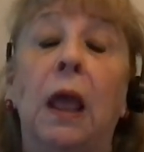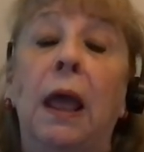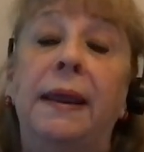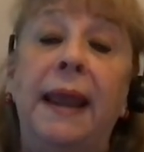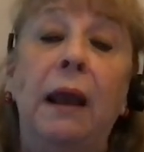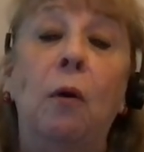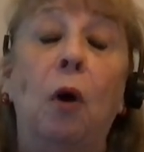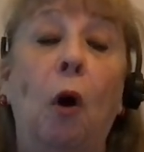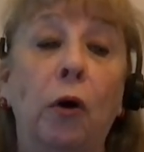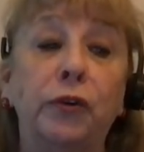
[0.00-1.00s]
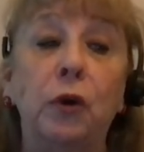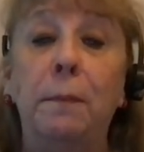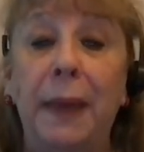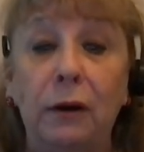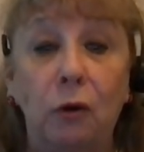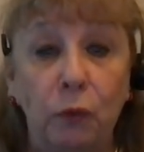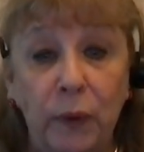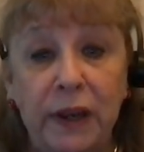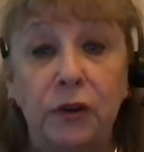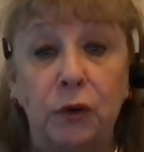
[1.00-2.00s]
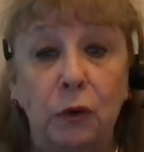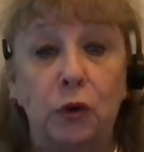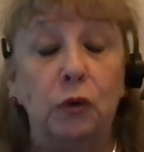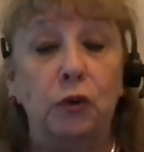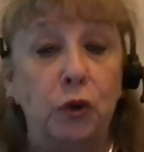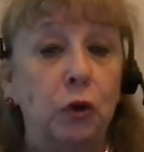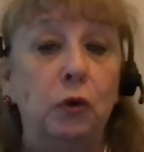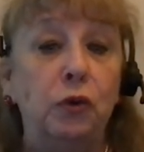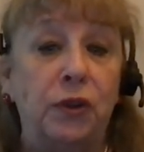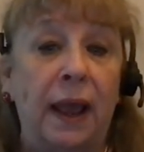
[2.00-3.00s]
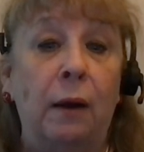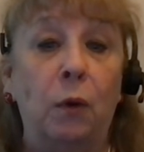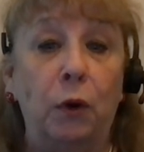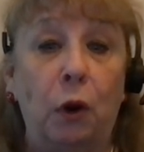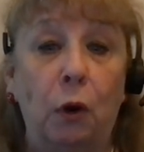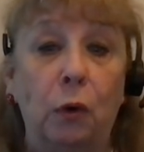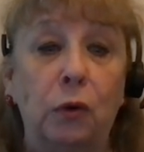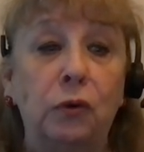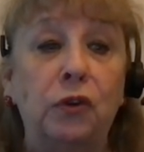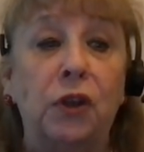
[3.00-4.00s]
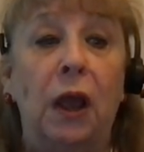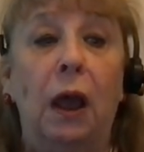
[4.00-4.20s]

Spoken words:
Now, also medical researchers use our codes.